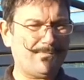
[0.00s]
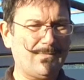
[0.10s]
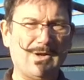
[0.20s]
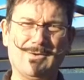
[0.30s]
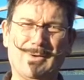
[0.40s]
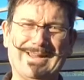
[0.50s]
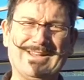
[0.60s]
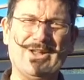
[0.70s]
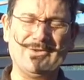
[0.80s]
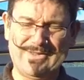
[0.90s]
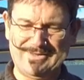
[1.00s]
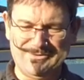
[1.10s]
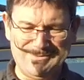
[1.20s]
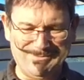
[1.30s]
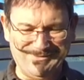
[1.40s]
quite get a note out
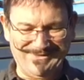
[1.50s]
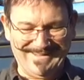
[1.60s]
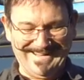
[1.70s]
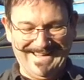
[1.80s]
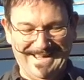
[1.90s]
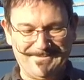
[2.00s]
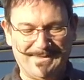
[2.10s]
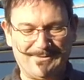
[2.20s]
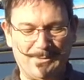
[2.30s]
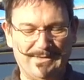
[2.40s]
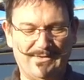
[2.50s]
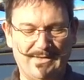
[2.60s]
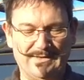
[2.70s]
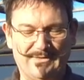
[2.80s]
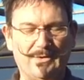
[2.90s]
of it, but that's quite
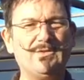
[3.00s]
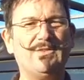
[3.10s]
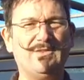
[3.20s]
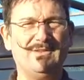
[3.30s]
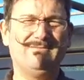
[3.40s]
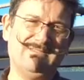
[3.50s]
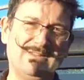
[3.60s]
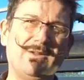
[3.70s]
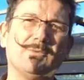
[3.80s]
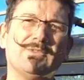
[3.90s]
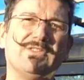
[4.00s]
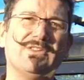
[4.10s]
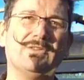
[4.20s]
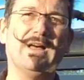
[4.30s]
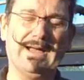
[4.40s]
tight, so you don't want to
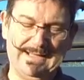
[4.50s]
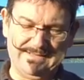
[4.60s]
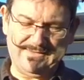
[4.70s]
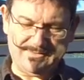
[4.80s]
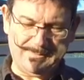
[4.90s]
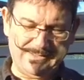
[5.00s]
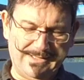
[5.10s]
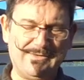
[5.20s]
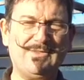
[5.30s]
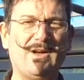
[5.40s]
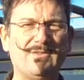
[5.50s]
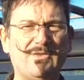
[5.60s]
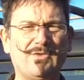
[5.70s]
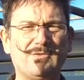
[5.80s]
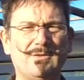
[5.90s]
do that. It does mean you have to
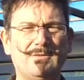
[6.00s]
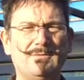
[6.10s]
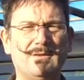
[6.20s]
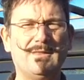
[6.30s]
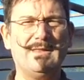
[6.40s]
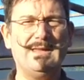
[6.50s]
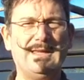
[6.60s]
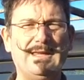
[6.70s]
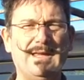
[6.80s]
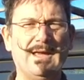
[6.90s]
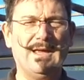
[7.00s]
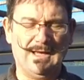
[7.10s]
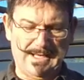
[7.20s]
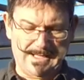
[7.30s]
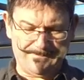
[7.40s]
unscrew the
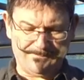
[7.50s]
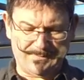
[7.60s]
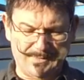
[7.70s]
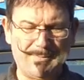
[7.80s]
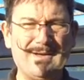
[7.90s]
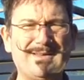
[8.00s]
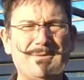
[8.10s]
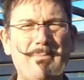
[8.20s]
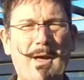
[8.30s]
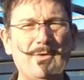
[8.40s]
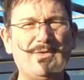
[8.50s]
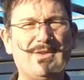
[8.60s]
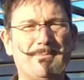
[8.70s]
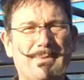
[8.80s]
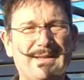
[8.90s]
binding posts
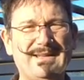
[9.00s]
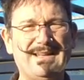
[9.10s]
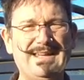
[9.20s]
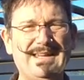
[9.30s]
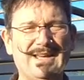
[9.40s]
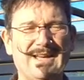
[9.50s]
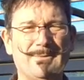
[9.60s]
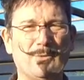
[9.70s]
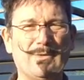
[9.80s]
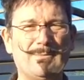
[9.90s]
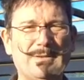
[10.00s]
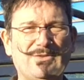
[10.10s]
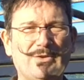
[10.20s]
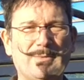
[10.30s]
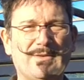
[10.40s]
completely. I'm always a bit
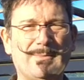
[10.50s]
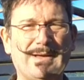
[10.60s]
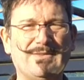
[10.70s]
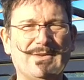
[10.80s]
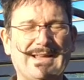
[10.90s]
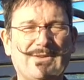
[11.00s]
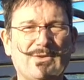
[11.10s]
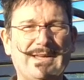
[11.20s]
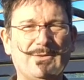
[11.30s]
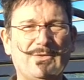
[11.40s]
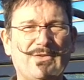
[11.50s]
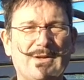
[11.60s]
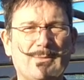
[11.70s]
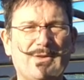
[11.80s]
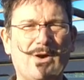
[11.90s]
dubious about doing that on a
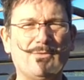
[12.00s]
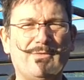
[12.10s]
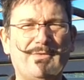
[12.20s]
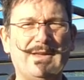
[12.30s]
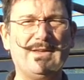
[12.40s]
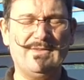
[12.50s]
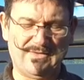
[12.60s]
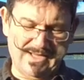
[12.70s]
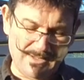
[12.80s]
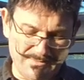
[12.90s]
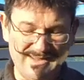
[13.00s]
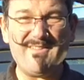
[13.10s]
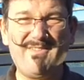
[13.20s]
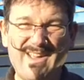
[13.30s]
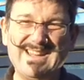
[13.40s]
hillside with cold fingers, but they're
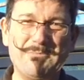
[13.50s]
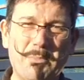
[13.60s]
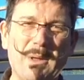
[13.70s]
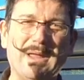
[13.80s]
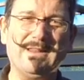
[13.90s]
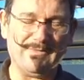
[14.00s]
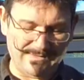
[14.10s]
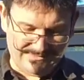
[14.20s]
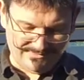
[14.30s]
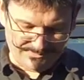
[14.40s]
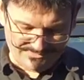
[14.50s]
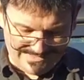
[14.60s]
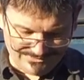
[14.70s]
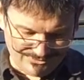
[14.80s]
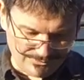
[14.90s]
fairly big, they're fairly
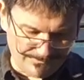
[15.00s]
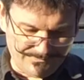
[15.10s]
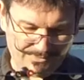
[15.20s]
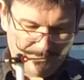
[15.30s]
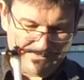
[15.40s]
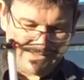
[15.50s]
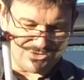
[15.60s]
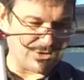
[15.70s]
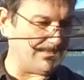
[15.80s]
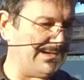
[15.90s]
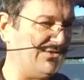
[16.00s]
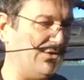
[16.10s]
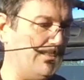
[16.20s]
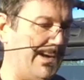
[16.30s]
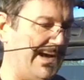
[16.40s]
substantial, so that shouldn't be
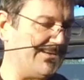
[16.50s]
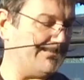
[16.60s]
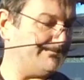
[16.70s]
too bad.